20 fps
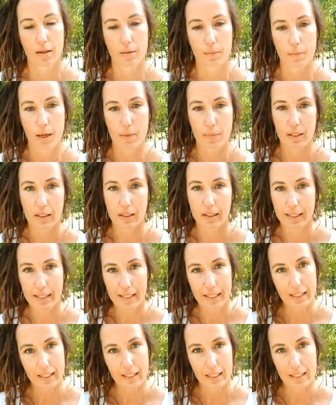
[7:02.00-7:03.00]
maybe
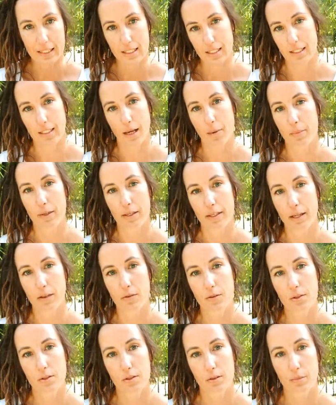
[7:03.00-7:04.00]
linking it to something
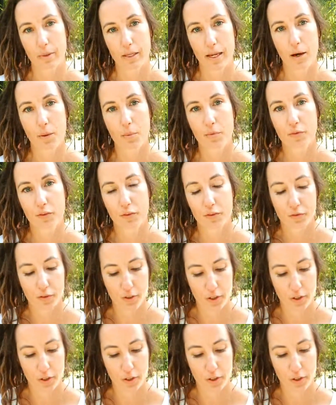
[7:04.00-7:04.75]
else could be helpful for